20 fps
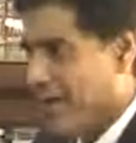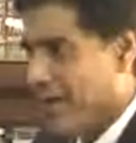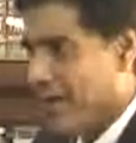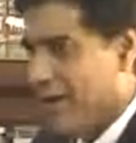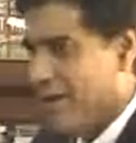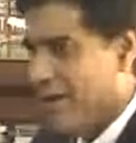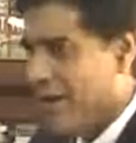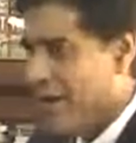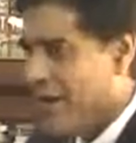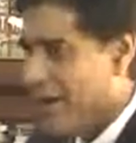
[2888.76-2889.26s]

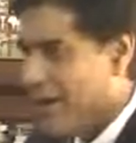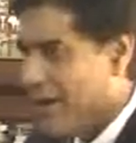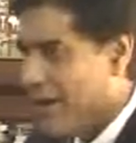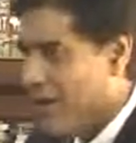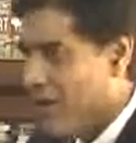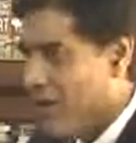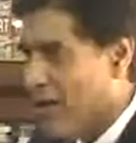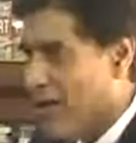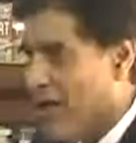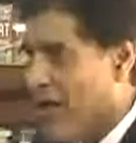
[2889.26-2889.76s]
Immediately
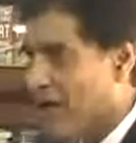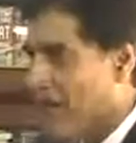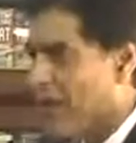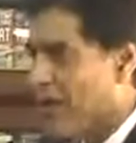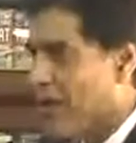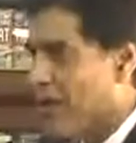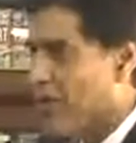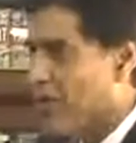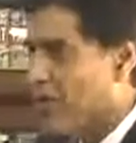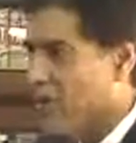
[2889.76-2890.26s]
going after
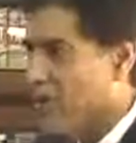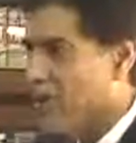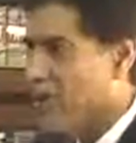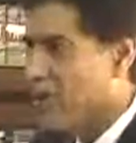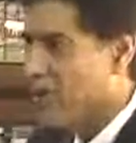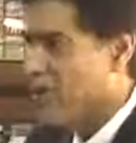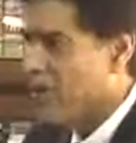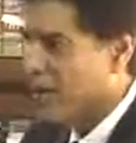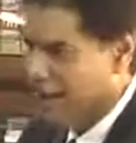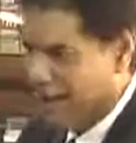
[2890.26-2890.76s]
a rule
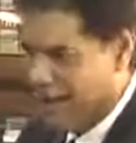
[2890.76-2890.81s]
is,